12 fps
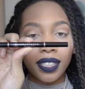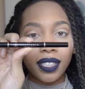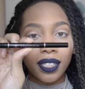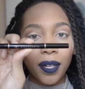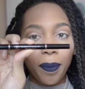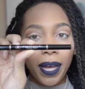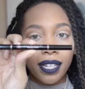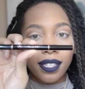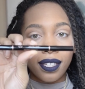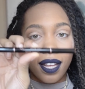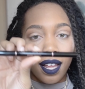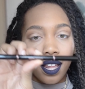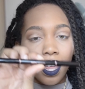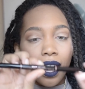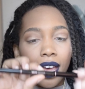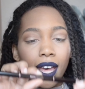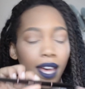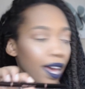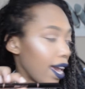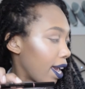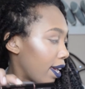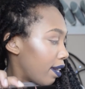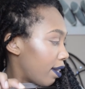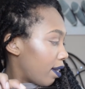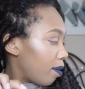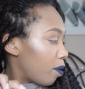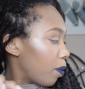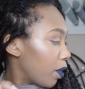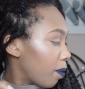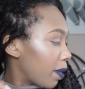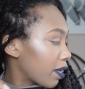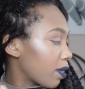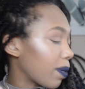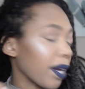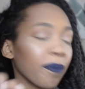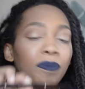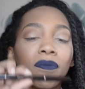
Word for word: It's a little pencil and uh, put the box away.